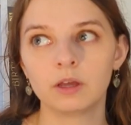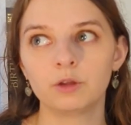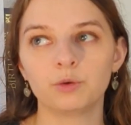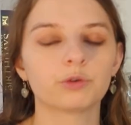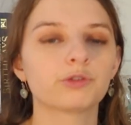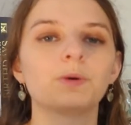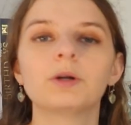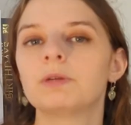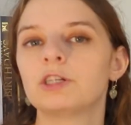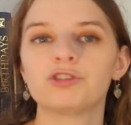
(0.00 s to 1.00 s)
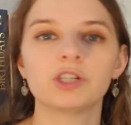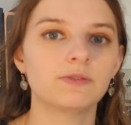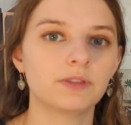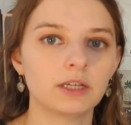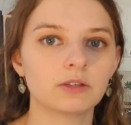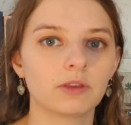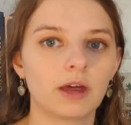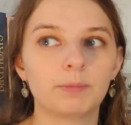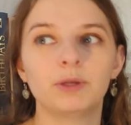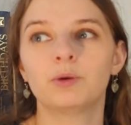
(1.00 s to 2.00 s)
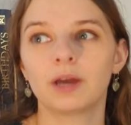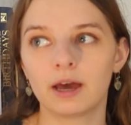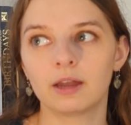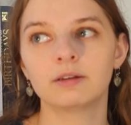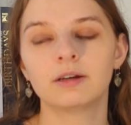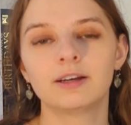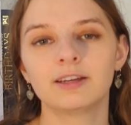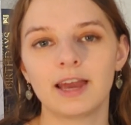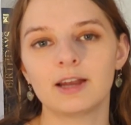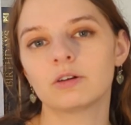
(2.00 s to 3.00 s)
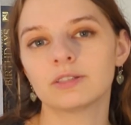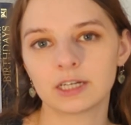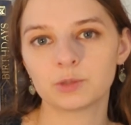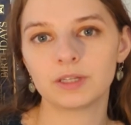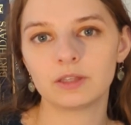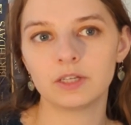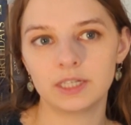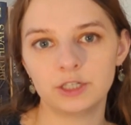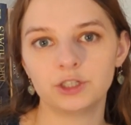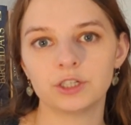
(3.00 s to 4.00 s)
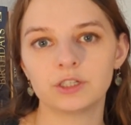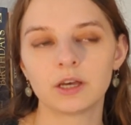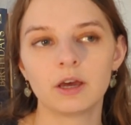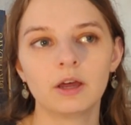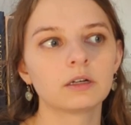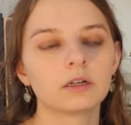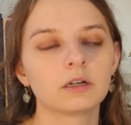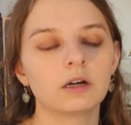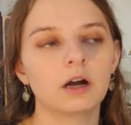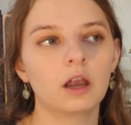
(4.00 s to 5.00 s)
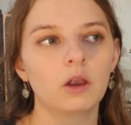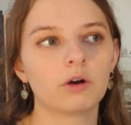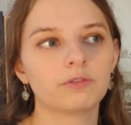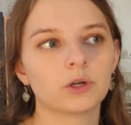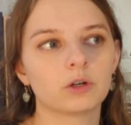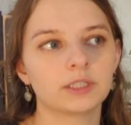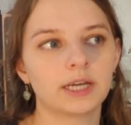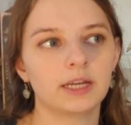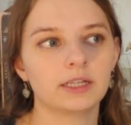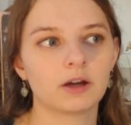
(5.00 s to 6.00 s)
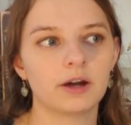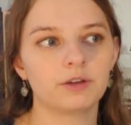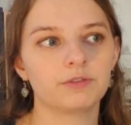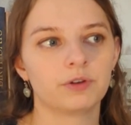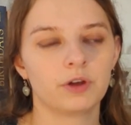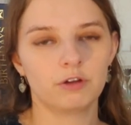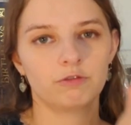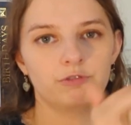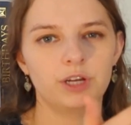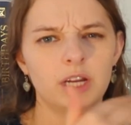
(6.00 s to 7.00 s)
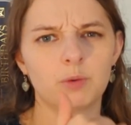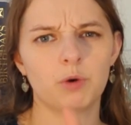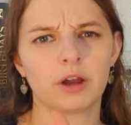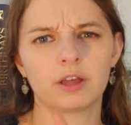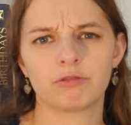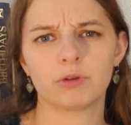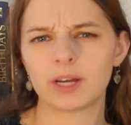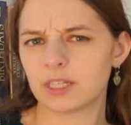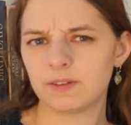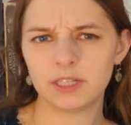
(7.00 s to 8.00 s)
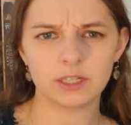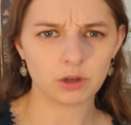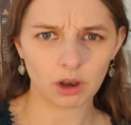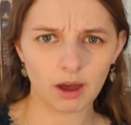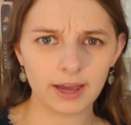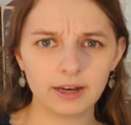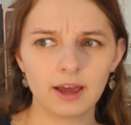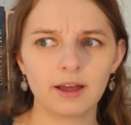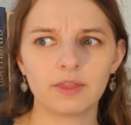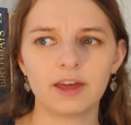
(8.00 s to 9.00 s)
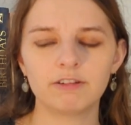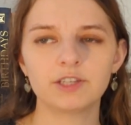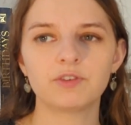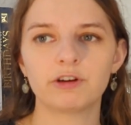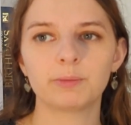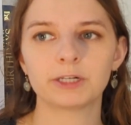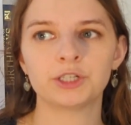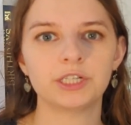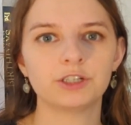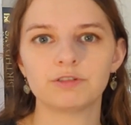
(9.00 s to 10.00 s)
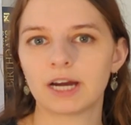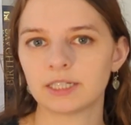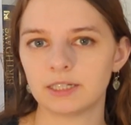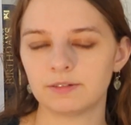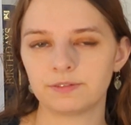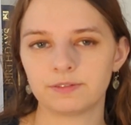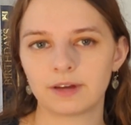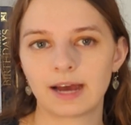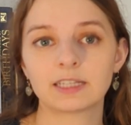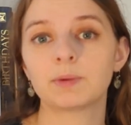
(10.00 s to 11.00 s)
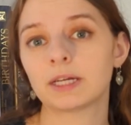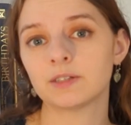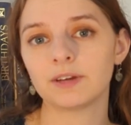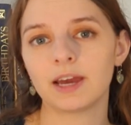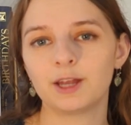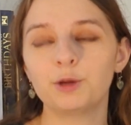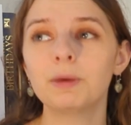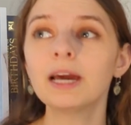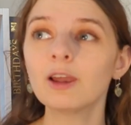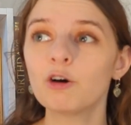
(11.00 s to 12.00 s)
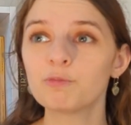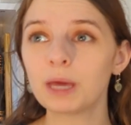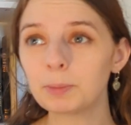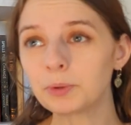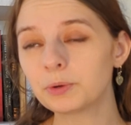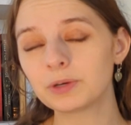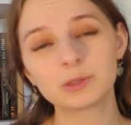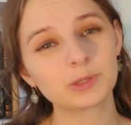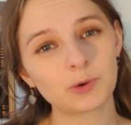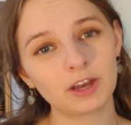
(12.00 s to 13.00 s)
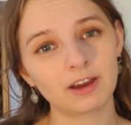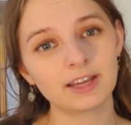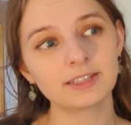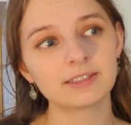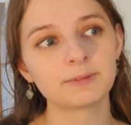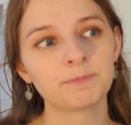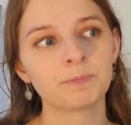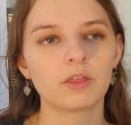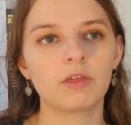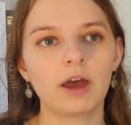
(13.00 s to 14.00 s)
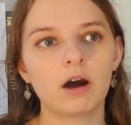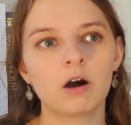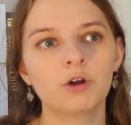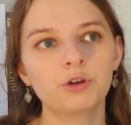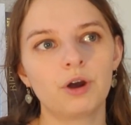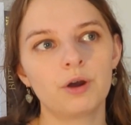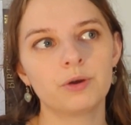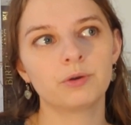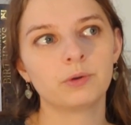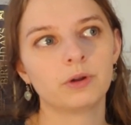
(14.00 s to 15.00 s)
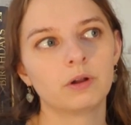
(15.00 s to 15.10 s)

You can also put administrative things on there, but you can get in contact with the teachers. A lot of the content is kind of reading and working through activities online. There is very much an interactive aspect of it and you meet a lot of people, which was quite nice. There are no